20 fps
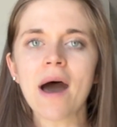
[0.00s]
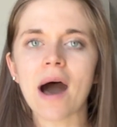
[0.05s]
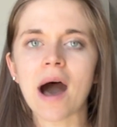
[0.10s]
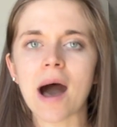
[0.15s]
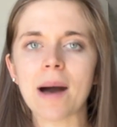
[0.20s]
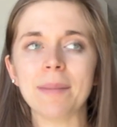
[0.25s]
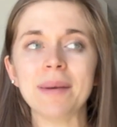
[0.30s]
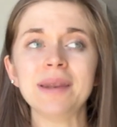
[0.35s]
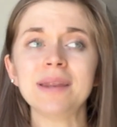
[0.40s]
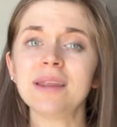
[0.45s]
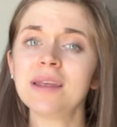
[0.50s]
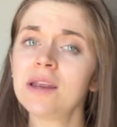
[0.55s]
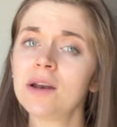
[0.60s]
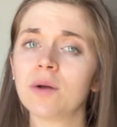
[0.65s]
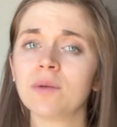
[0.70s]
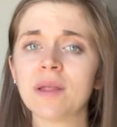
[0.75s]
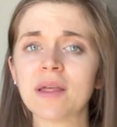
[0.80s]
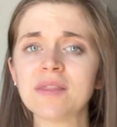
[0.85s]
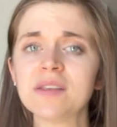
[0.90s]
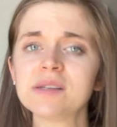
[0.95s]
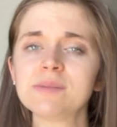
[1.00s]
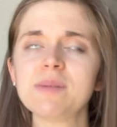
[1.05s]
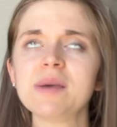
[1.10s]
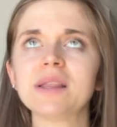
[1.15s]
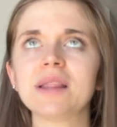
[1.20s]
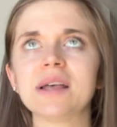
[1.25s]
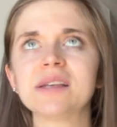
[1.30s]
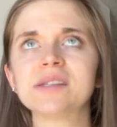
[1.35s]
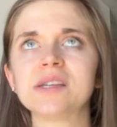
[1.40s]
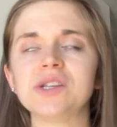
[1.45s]
And let this be
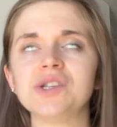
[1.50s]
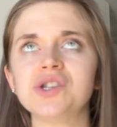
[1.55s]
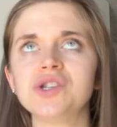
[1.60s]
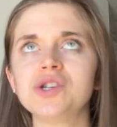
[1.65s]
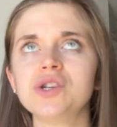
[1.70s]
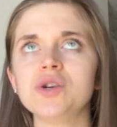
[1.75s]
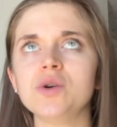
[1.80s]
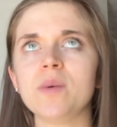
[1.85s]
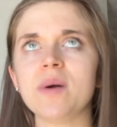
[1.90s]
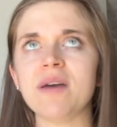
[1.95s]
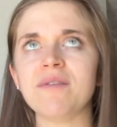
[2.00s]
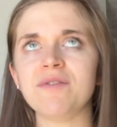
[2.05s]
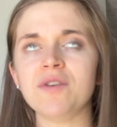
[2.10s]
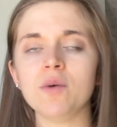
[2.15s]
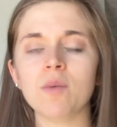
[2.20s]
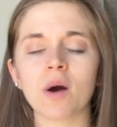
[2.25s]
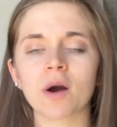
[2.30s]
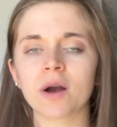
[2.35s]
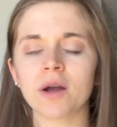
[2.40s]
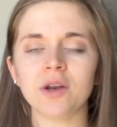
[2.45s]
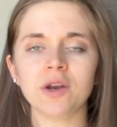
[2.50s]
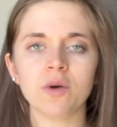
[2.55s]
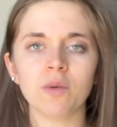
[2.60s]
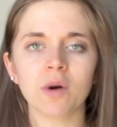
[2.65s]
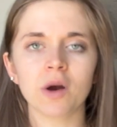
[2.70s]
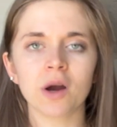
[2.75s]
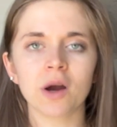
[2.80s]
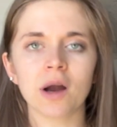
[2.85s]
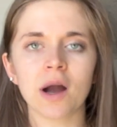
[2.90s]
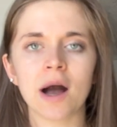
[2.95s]
a lesson too if you are a
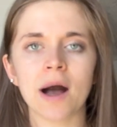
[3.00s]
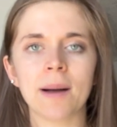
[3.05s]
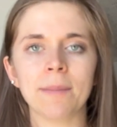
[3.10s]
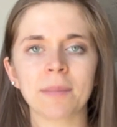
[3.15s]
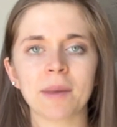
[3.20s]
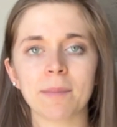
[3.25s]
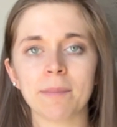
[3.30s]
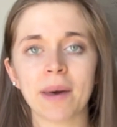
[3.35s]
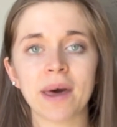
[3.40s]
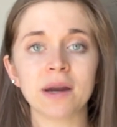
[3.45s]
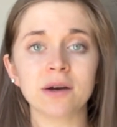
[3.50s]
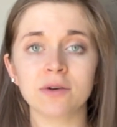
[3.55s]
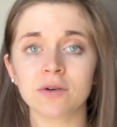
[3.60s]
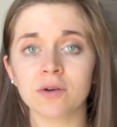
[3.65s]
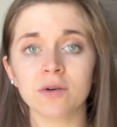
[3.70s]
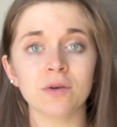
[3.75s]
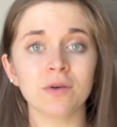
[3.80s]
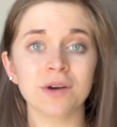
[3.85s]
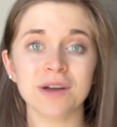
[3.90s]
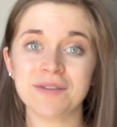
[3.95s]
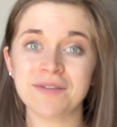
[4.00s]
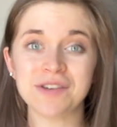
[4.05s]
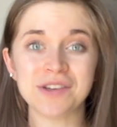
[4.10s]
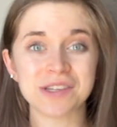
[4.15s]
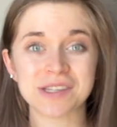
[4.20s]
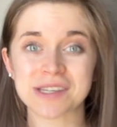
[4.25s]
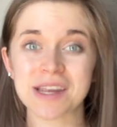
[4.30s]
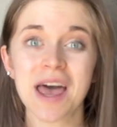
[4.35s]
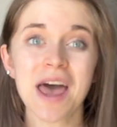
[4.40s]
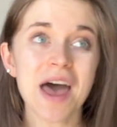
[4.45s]
newer competitor or even
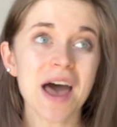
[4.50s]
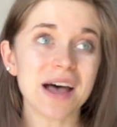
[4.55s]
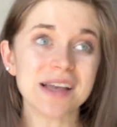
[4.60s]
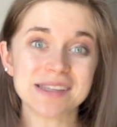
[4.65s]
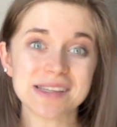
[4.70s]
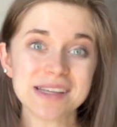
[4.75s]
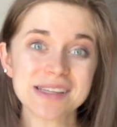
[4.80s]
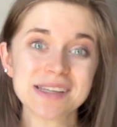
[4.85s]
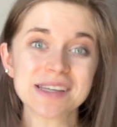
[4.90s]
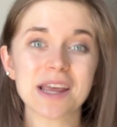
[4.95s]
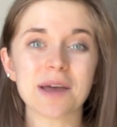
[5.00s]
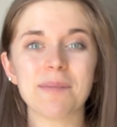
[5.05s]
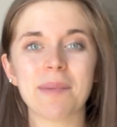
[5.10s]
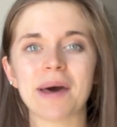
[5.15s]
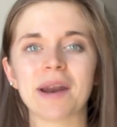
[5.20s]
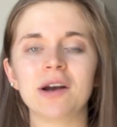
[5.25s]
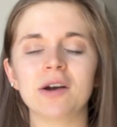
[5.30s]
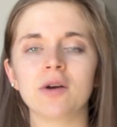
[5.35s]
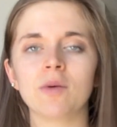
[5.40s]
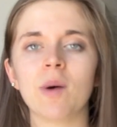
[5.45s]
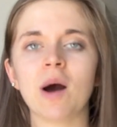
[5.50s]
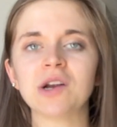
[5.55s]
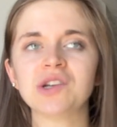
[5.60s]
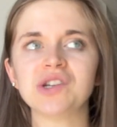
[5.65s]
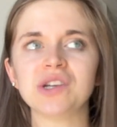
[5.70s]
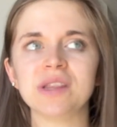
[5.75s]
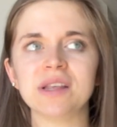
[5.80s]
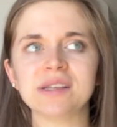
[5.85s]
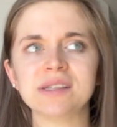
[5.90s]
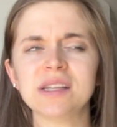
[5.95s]
just a seasoned competitor
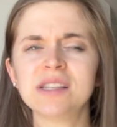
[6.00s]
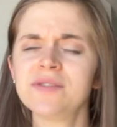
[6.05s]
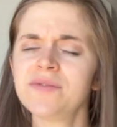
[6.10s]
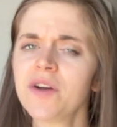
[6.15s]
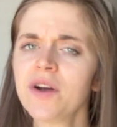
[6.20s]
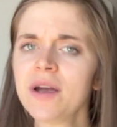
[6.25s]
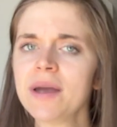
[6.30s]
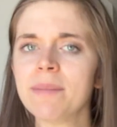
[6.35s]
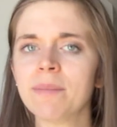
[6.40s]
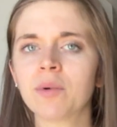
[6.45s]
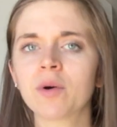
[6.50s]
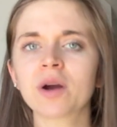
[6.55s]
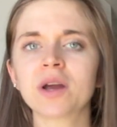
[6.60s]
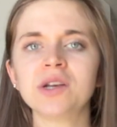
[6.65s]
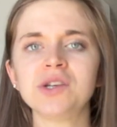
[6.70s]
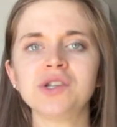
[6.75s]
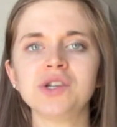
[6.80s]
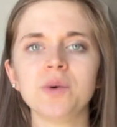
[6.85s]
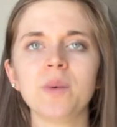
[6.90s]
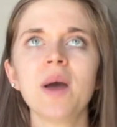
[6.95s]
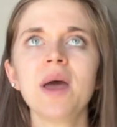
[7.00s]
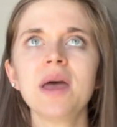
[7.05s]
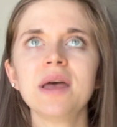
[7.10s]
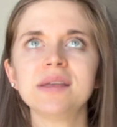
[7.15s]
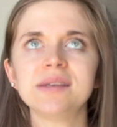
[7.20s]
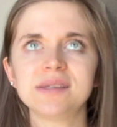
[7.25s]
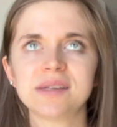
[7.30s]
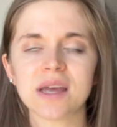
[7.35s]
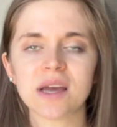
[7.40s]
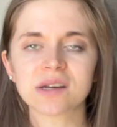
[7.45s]
watching this. It's very important to
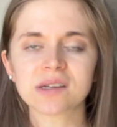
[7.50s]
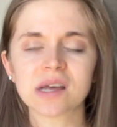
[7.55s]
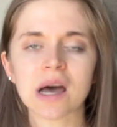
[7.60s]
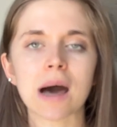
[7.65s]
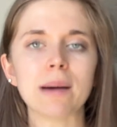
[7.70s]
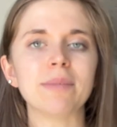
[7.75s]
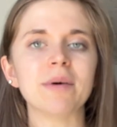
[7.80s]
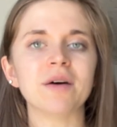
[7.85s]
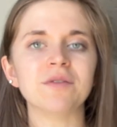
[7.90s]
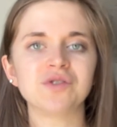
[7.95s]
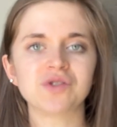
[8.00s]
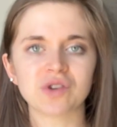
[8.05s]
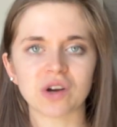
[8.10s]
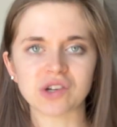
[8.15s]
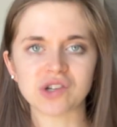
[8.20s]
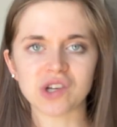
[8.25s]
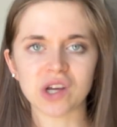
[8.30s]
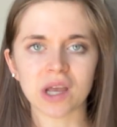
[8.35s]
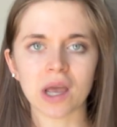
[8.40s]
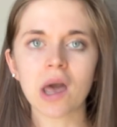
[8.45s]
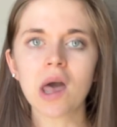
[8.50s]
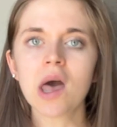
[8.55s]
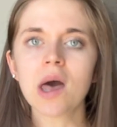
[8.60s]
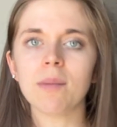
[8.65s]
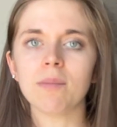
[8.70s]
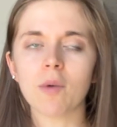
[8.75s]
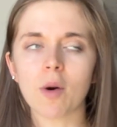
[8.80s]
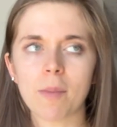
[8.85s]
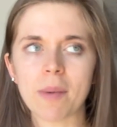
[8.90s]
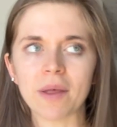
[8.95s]
stay on top of stretching,
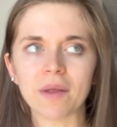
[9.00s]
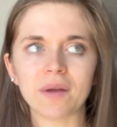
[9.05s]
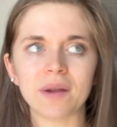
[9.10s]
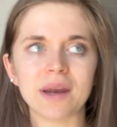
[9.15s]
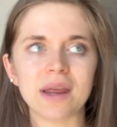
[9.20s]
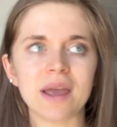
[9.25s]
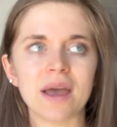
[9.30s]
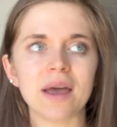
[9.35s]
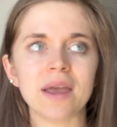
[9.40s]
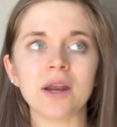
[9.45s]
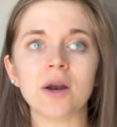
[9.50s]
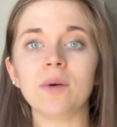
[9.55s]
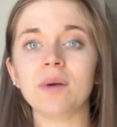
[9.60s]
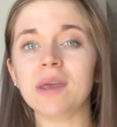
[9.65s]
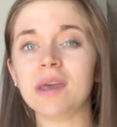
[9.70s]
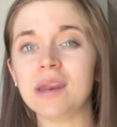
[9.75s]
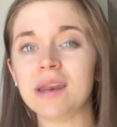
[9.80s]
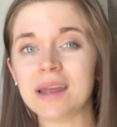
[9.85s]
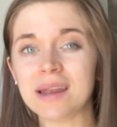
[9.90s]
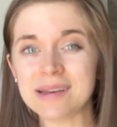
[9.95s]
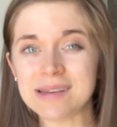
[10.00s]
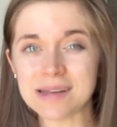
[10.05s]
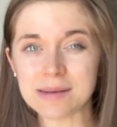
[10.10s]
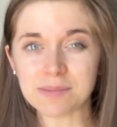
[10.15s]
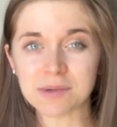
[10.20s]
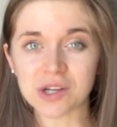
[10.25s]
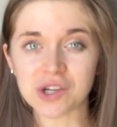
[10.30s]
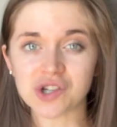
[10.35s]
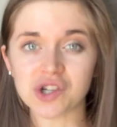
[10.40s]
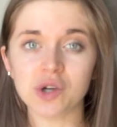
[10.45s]
mobility, getting
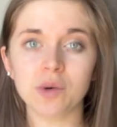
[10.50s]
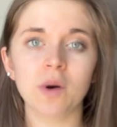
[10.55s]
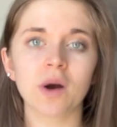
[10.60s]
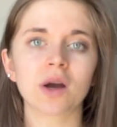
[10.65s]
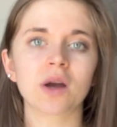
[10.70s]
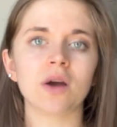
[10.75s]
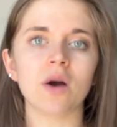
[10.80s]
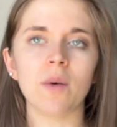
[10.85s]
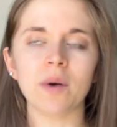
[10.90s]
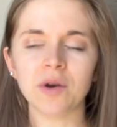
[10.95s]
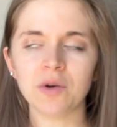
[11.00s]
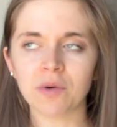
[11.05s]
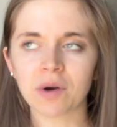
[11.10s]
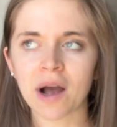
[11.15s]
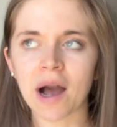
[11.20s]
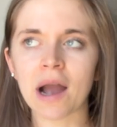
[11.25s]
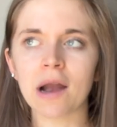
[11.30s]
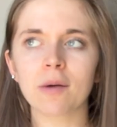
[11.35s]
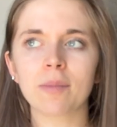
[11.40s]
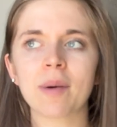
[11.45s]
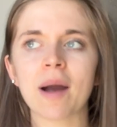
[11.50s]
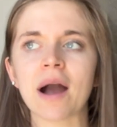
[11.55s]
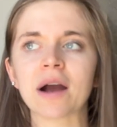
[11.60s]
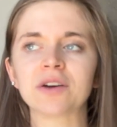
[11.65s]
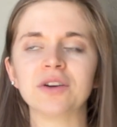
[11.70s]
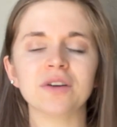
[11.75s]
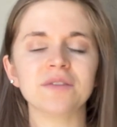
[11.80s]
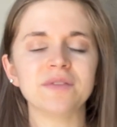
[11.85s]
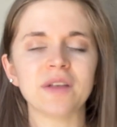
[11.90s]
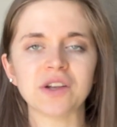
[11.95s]
deep tissue work, going to a
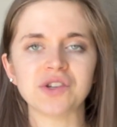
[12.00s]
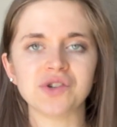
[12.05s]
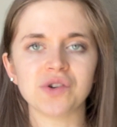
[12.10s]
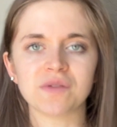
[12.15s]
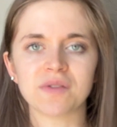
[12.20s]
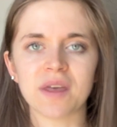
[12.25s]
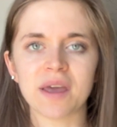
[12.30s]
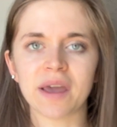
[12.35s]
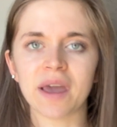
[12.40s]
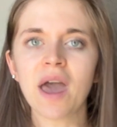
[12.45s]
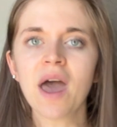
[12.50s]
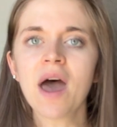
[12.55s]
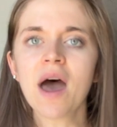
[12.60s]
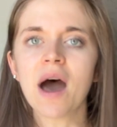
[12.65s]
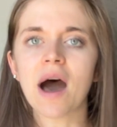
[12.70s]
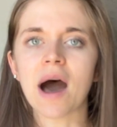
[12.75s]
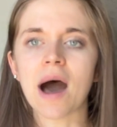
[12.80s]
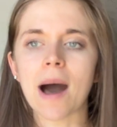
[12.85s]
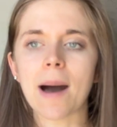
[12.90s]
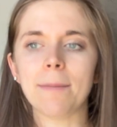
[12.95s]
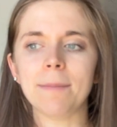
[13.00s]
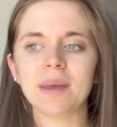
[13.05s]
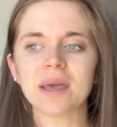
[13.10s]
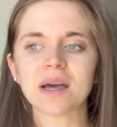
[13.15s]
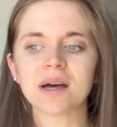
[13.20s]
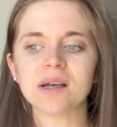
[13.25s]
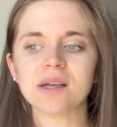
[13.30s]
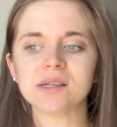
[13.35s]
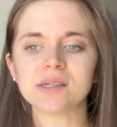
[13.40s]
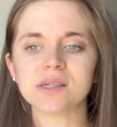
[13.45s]
chiropractor if that's your thing,
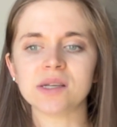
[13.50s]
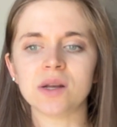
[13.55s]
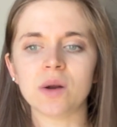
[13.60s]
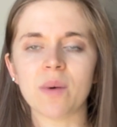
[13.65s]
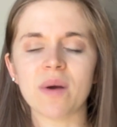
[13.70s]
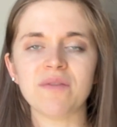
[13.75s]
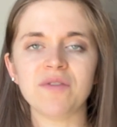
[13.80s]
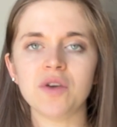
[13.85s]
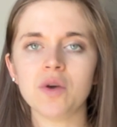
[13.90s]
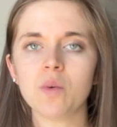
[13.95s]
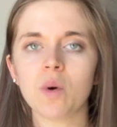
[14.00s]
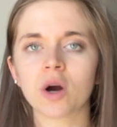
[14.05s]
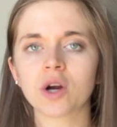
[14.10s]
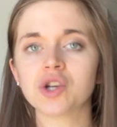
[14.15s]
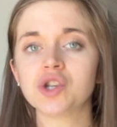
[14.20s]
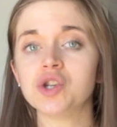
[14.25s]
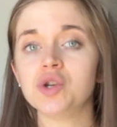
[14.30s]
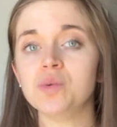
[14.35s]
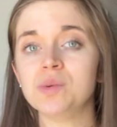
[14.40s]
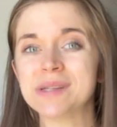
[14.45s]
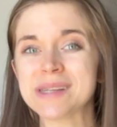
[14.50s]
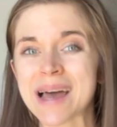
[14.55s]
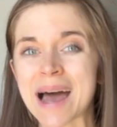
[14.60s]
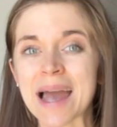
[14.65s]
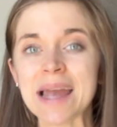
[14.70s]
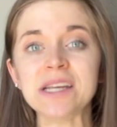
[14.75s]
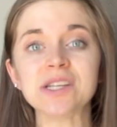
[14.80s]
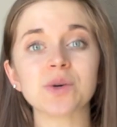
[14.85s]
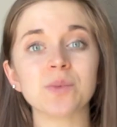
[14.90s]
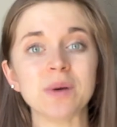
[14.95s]
because if you are too
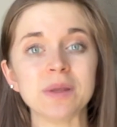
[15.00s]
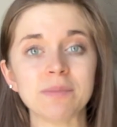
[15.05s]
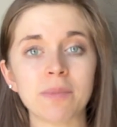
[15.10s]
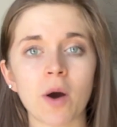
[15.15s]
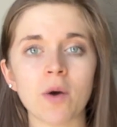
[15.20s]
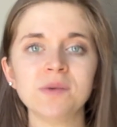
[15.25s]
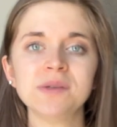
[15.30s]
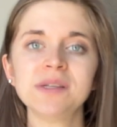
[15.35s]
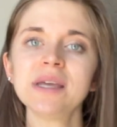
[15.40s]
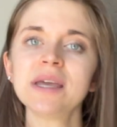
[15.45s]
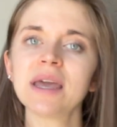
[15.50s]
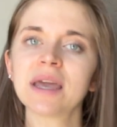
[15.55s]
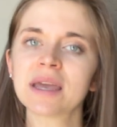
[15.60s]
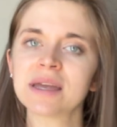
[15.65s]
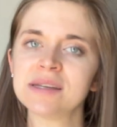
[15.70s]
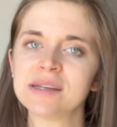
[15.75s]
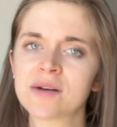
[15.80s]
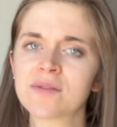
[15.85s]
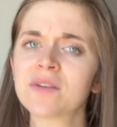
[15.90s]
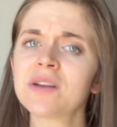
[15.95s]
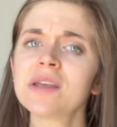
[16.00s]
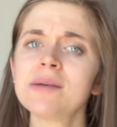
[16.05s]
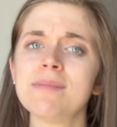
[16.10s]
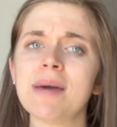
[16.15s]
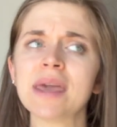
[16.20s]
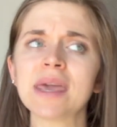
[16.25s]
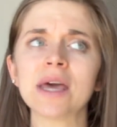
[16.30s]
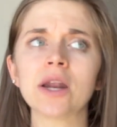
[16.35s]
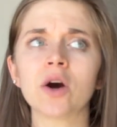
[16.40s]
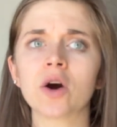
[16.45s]
tight with posing, it can definitely
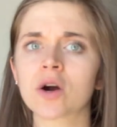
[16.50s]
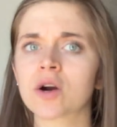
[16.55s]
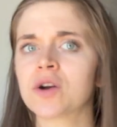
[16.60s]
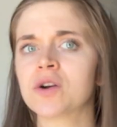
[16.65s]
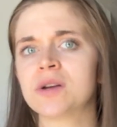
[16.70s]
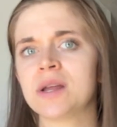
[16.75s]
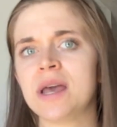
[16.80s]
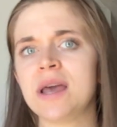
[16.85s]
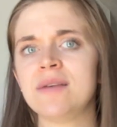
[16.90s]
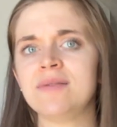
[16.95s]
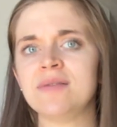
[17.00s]
make it harder to hit